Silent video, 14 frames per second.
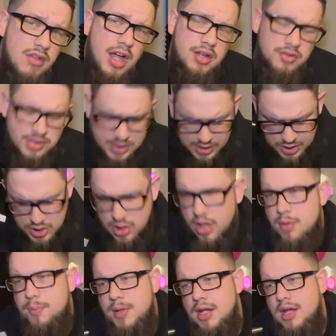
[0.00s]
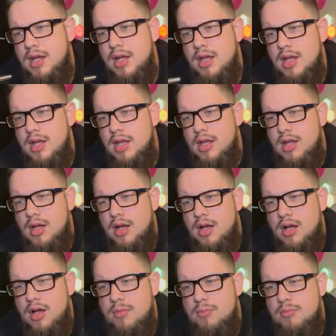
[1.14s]
I use these Sharpie,
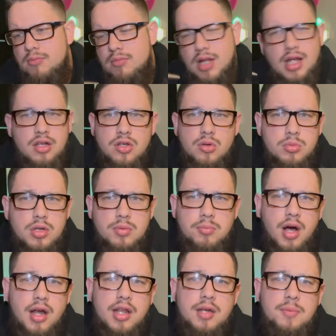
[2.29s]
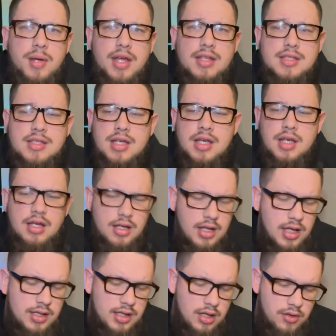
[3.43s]
um, like aluminum bodied pens.
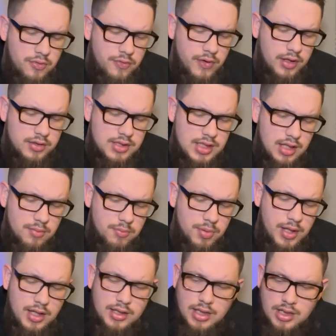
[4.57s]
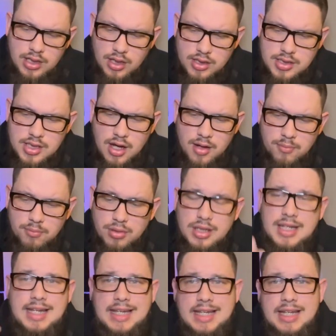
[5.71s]
Uh, they're a felt tip pen that does not
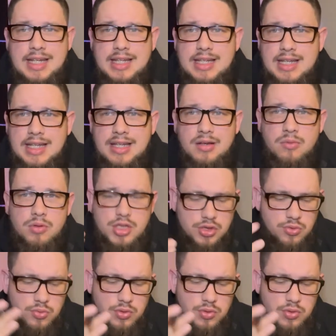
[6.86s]
bleed which is